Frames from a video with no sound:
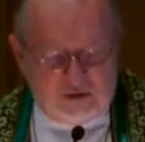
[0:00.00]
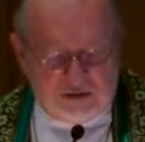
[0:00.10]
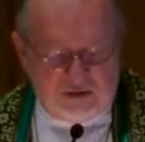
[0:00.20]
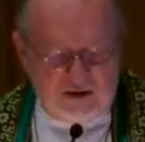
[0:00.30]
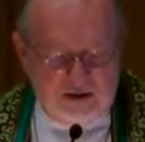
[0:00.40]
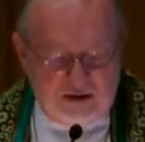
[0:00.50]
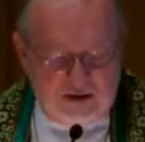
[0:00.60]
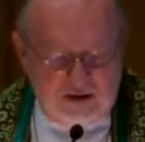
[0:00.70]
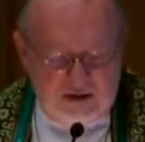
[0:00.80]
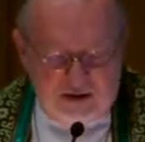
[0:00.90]
with
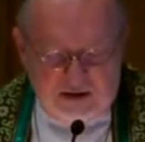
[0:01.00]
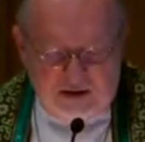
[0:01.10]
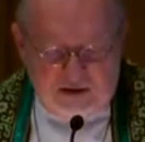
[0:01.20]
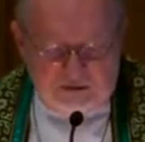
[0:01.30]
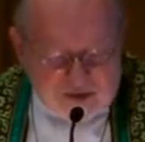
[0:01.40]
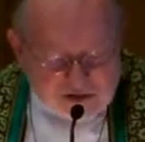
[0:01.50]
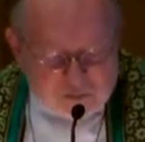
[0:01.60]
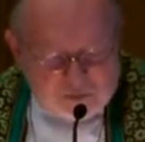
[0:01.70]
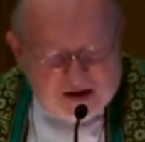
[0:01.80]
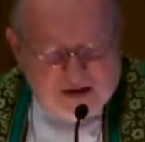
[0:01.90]
this
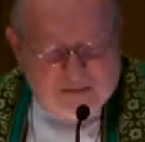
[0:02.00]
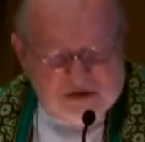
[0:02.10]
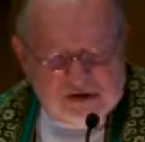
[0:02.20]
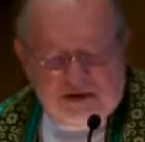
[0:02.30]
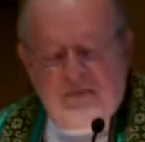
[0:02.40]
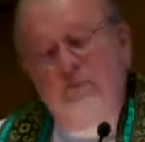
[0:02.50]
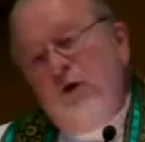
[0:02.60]
promise,